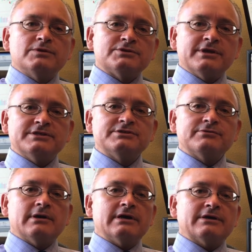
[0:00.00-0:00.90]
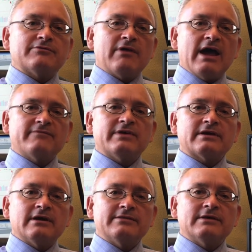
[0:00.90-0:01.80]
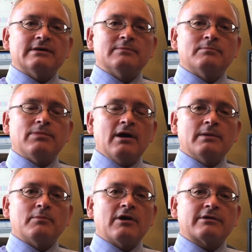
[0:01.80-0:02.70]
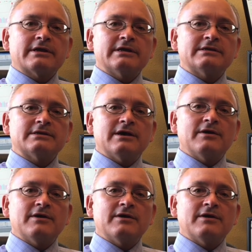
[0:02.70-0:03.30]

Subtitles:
Turning to a graphic on the bond market,